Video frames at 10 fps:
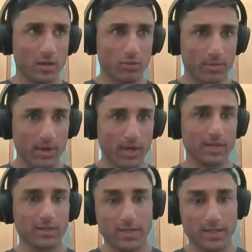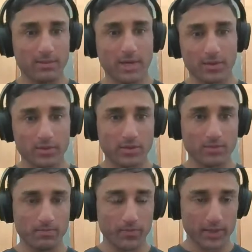replying to emails.
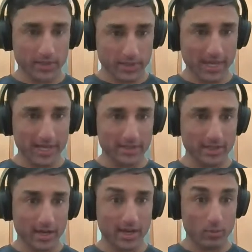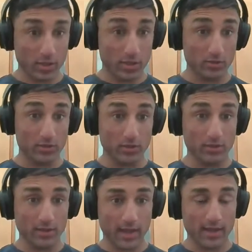Set a time when you'll
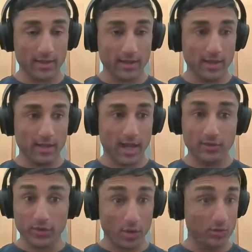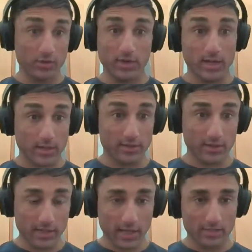do that and don't do it any other
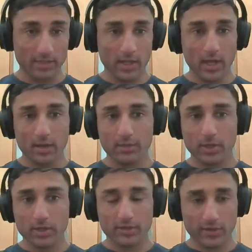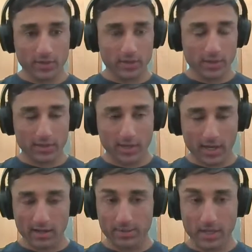time. Because if you're the
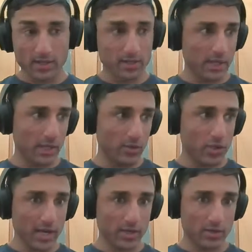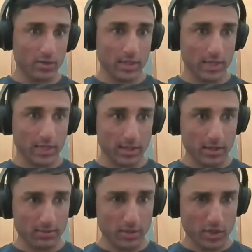kind of person that you check your
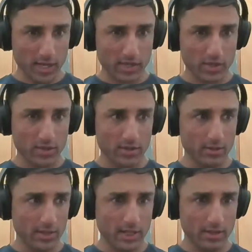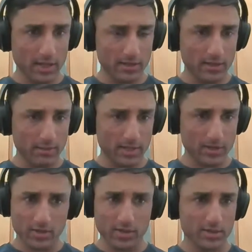communication, your instant
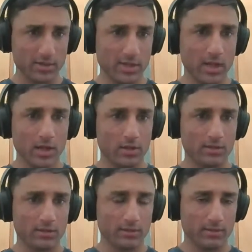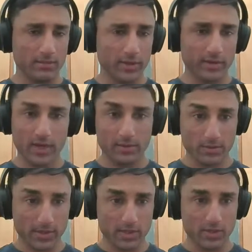messengers, your
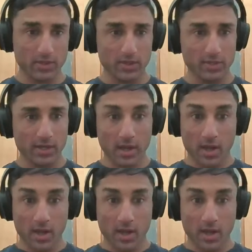Facebook messengers,